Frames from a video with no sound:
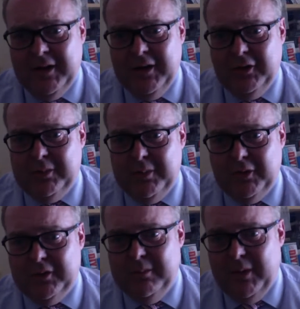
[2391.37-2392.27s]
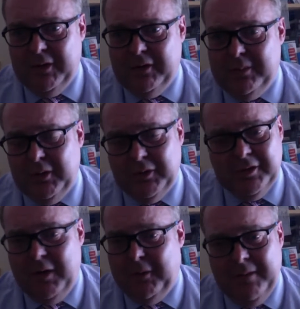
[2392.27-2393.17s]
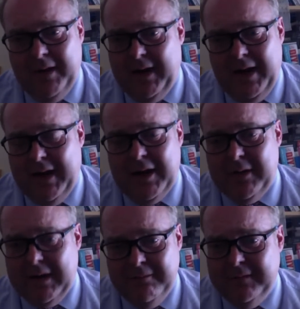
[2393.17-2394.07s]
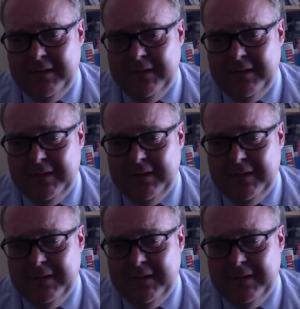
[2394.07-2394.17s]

girls' sports and boys' sports. No, I agree.